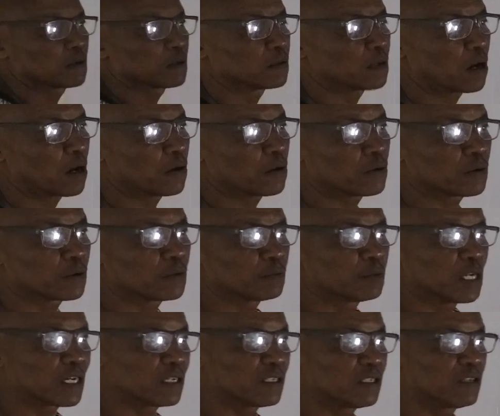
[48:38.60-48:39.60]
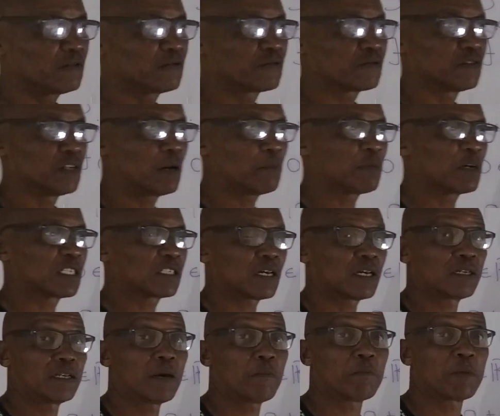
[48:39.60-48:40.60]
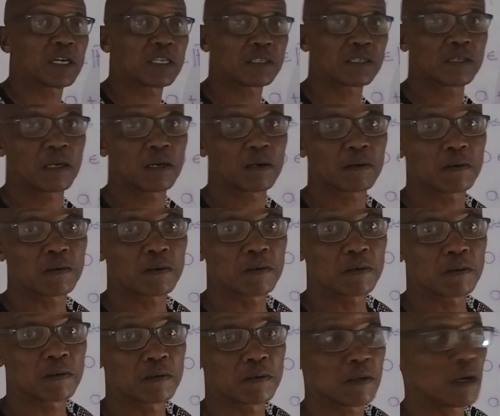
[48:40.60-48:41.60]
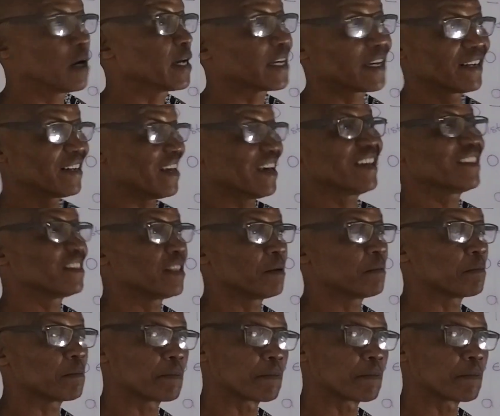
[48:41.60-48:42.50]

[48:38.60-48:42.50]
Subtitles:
now negative numbers are numbers now. Now I can add them.